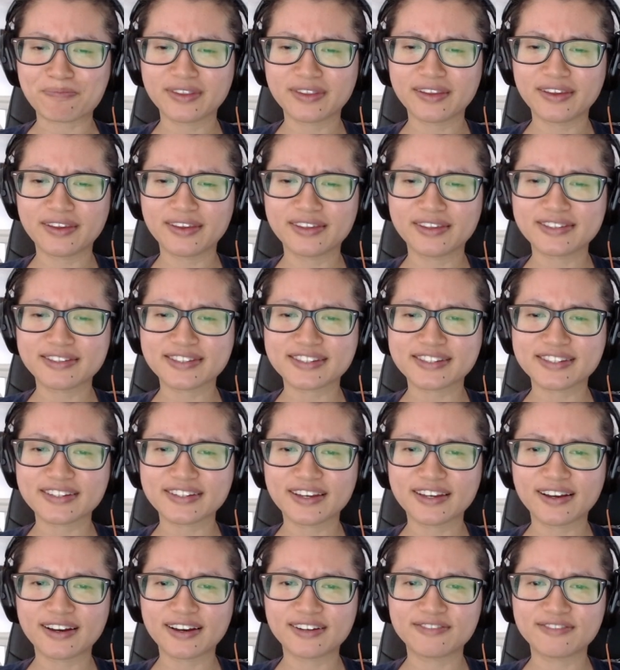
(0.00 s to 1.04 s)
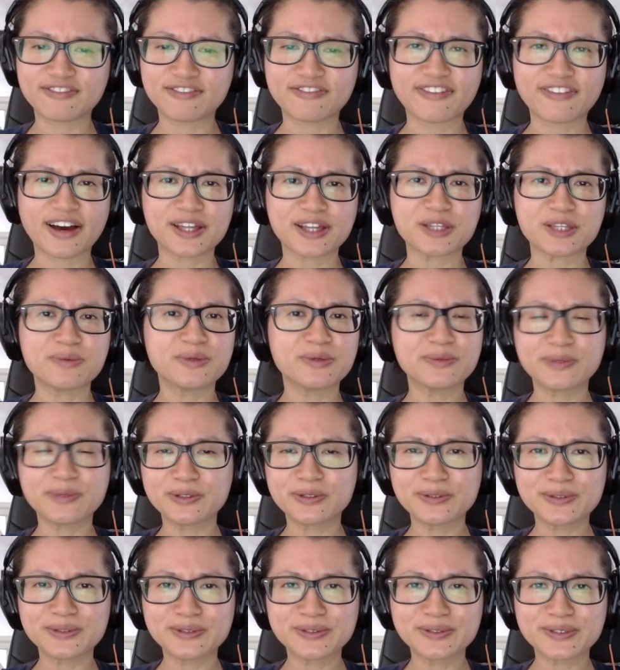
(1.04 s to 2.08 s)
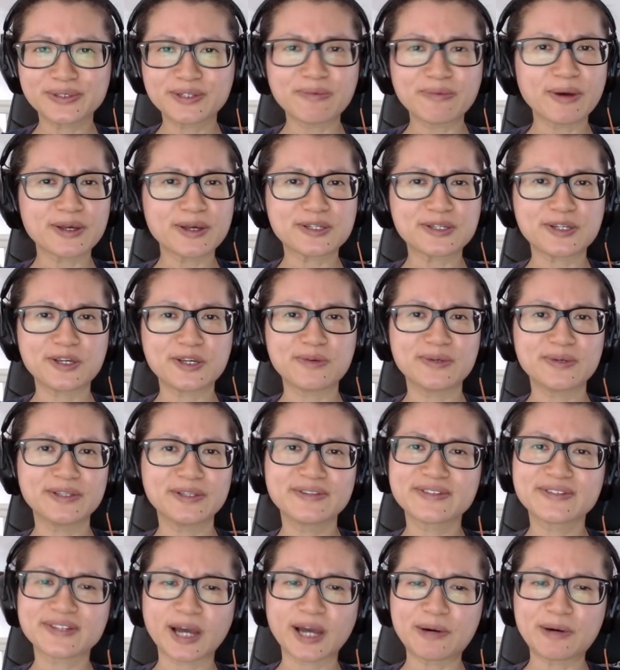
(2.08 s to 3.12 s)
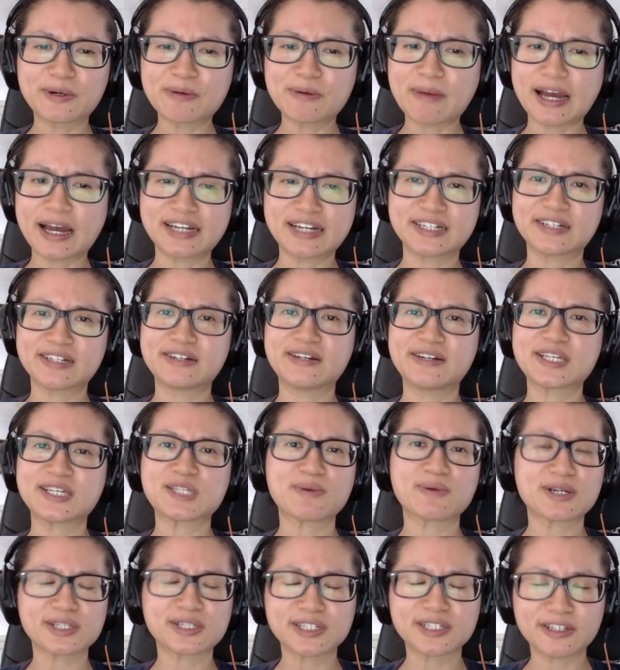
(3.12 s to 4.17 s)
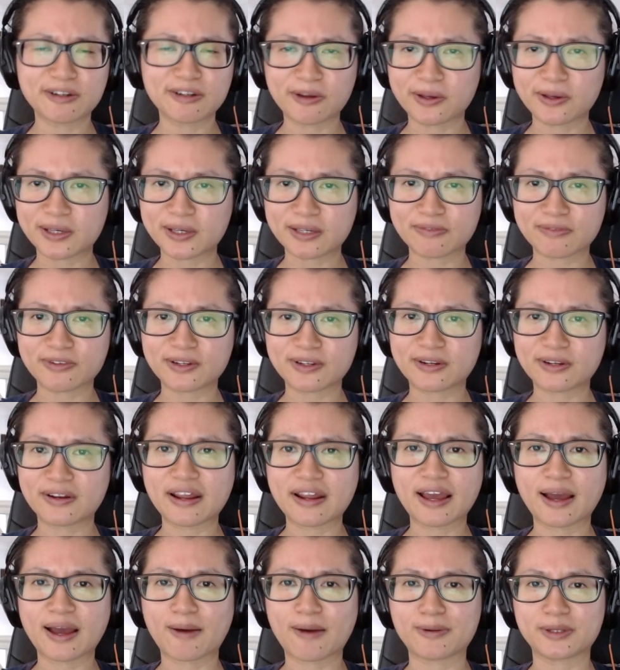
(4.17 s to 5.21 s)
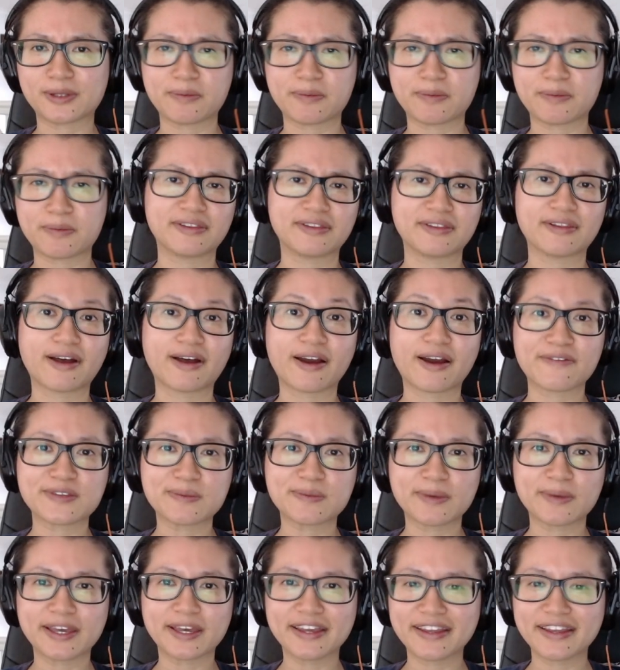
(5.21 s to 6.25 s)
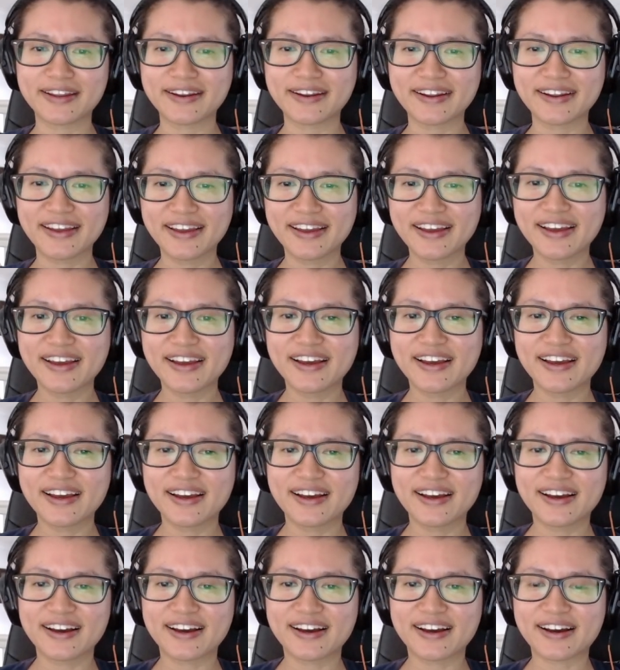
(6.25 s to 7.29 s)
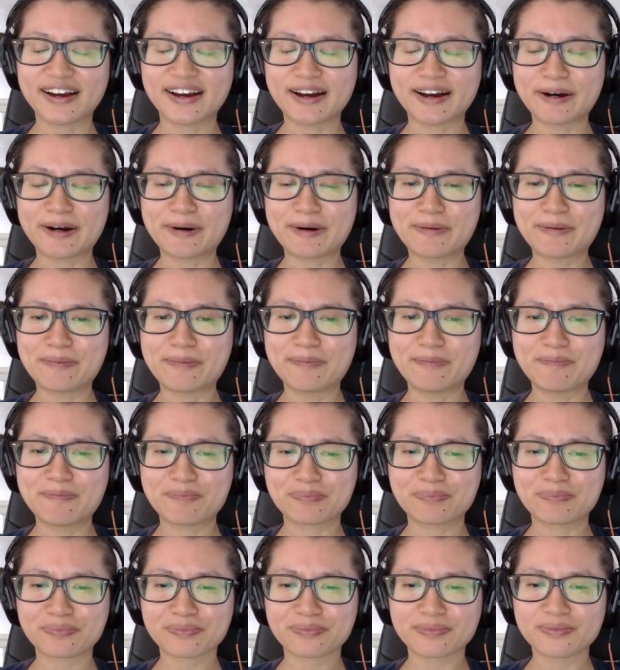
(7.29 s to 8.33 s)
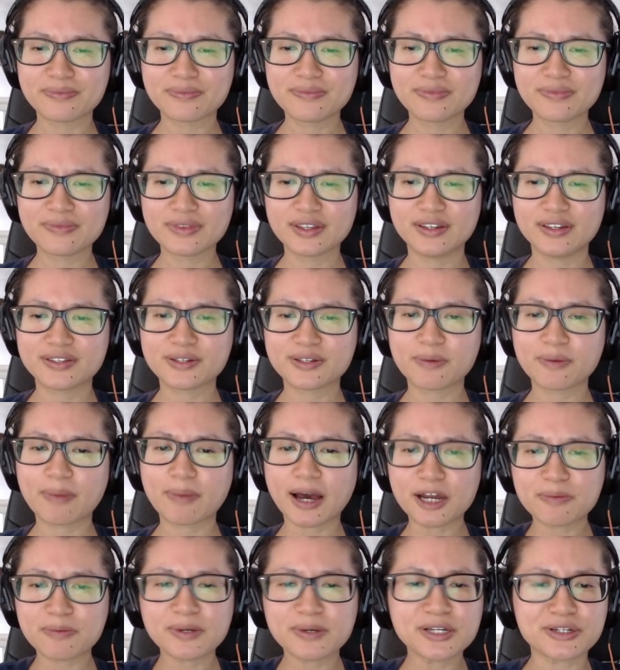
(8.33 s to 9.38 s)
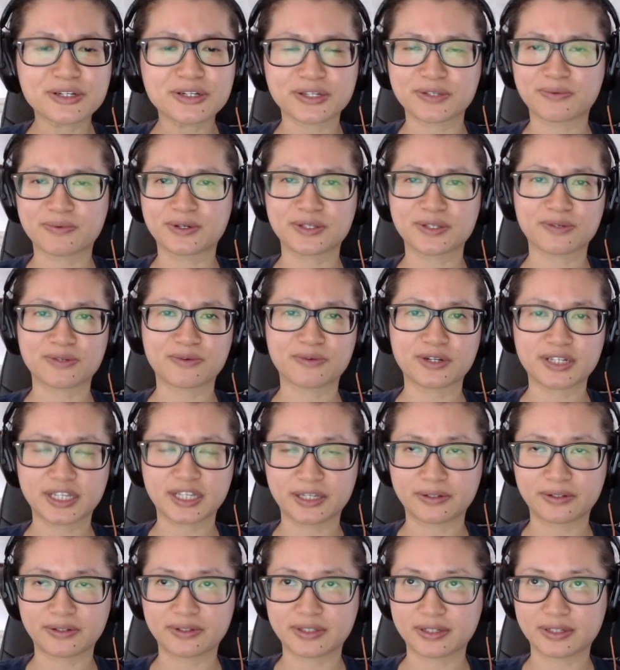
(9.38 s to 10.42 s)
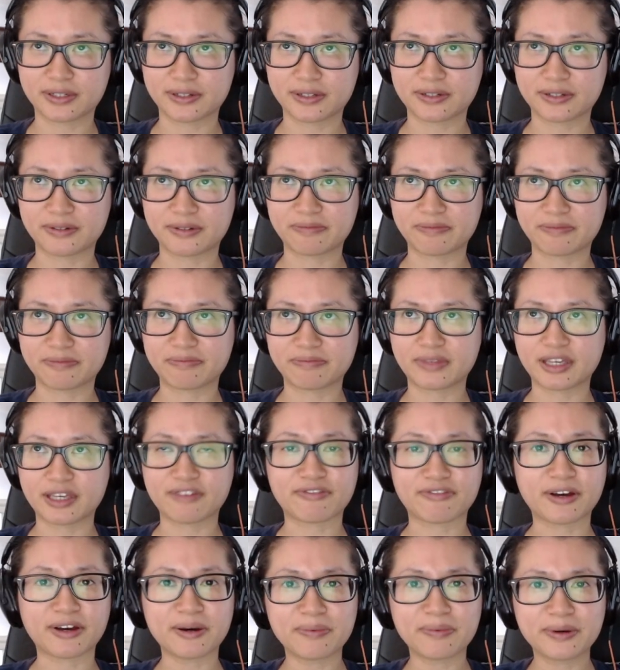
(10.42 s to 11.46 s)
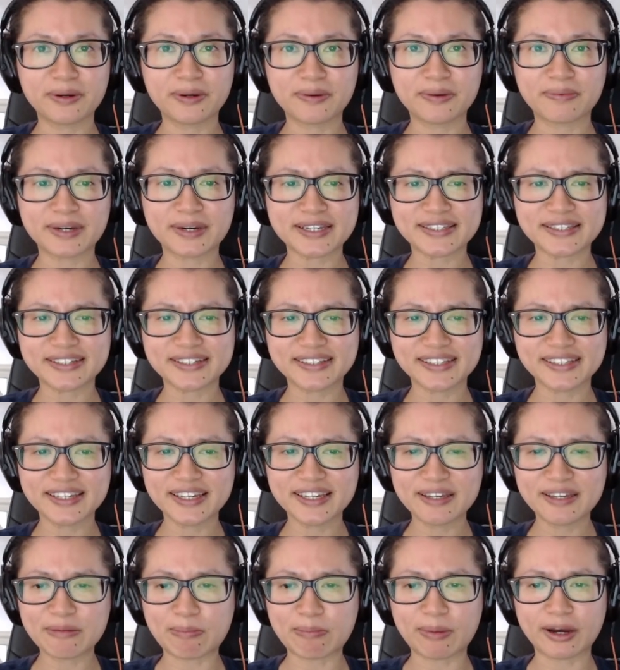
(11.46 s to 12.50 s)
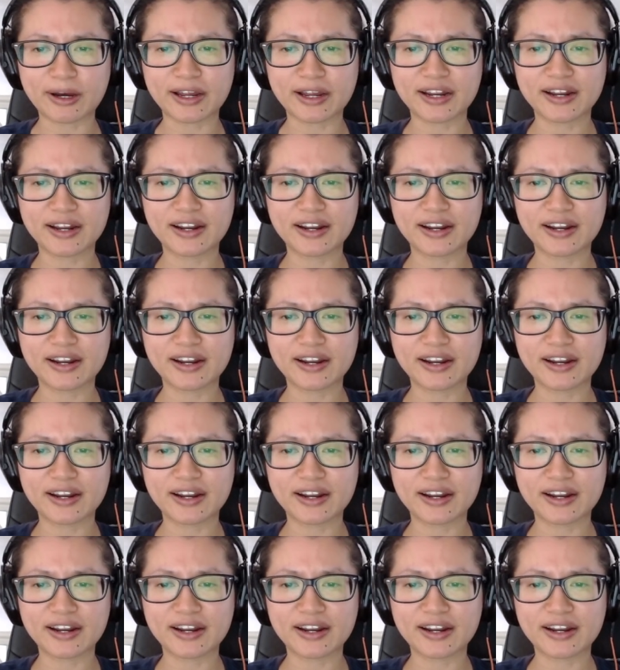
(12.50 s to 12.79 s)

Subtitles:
is unfathomable to most humans, I would imagine, especially, you know, given our limited lifespan. So Padpa just wants Rutil to give up, basically, but